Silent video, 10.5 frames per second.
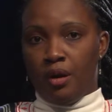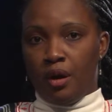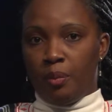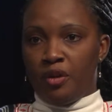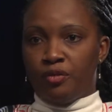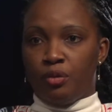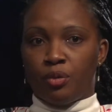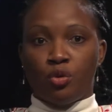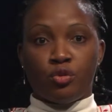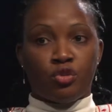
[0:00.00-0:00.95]
apart from
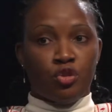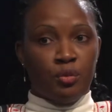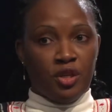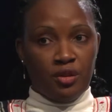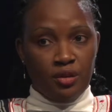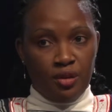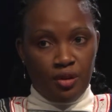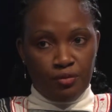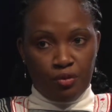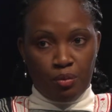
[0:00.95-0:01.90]
consuming
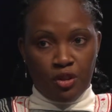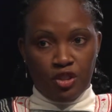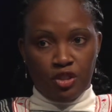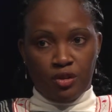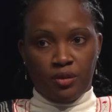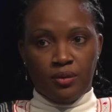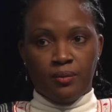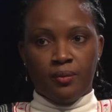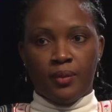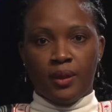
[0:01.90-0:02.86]
information,
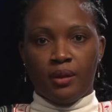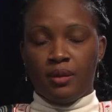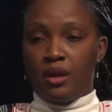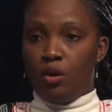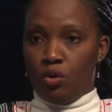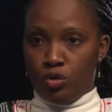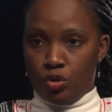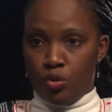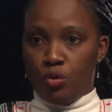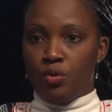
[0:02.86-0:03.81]
they
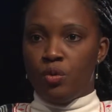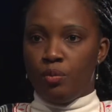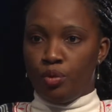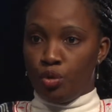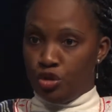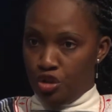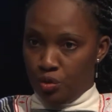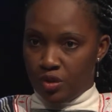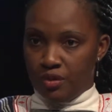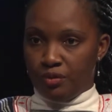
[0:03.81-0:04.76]
also
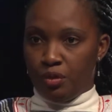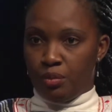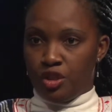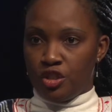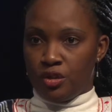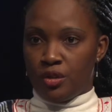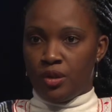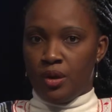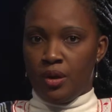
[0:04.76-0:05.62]
produce information.